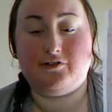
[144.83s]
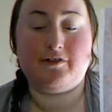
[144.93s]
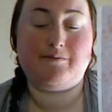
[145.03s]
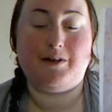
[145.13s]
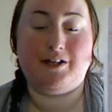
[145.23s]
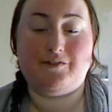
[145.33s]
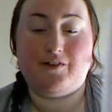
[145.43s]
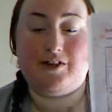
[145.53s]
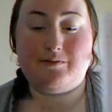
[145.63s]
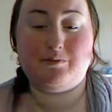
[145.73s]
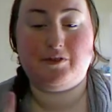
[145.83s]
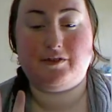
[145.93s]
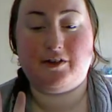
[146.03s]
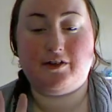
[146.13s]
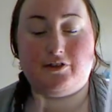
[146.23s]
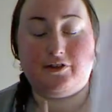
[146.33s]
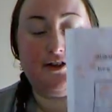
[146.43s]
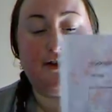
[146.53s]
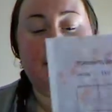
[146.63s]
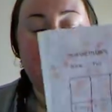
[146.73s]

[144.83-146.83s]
do a smiley face, put stickers on it.